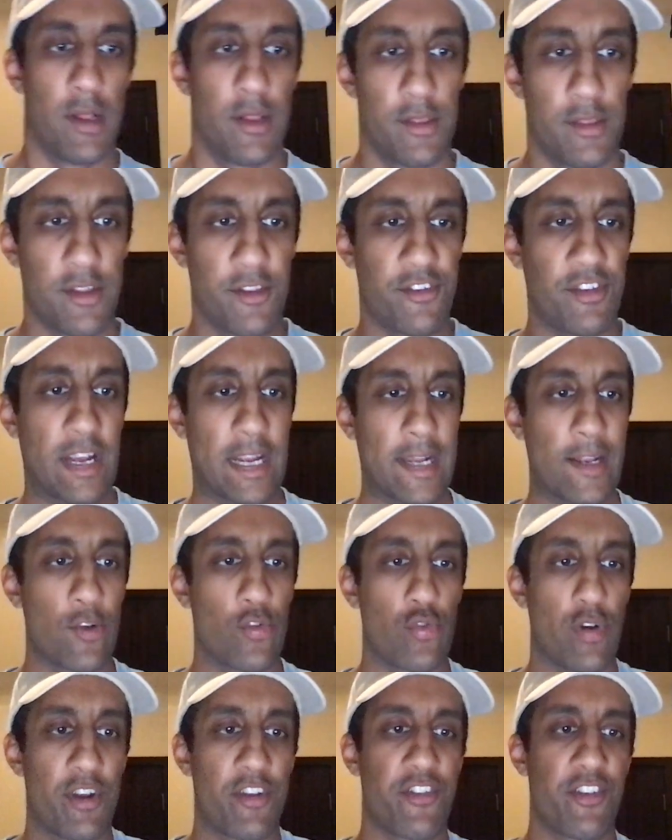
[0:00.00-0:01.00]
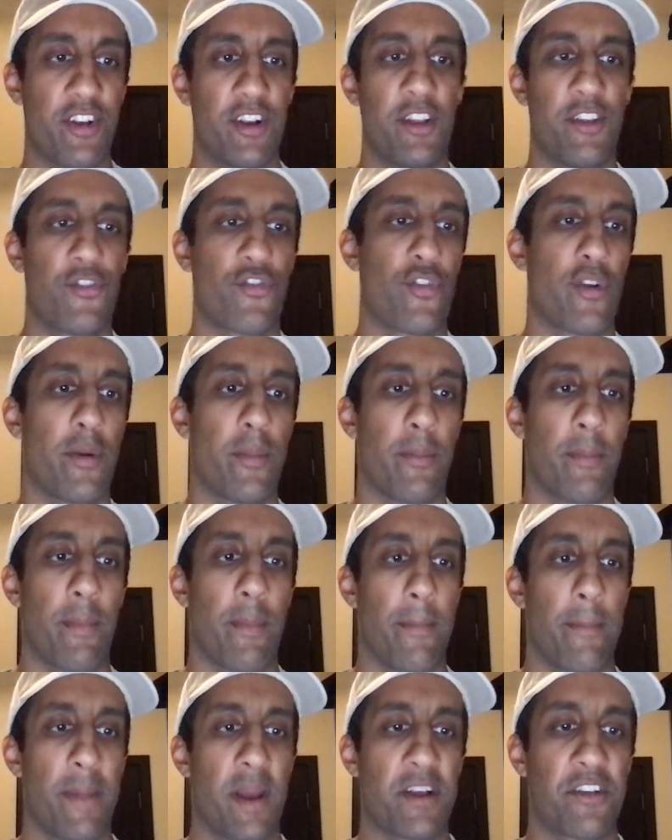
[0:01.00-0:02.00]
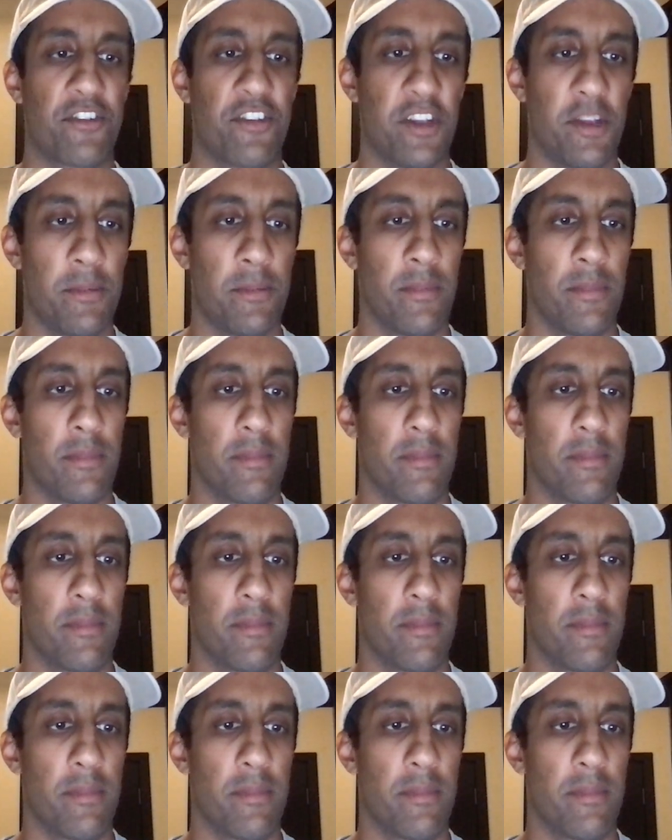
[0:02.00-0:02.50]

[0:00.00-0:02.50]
The second question is from Maxime.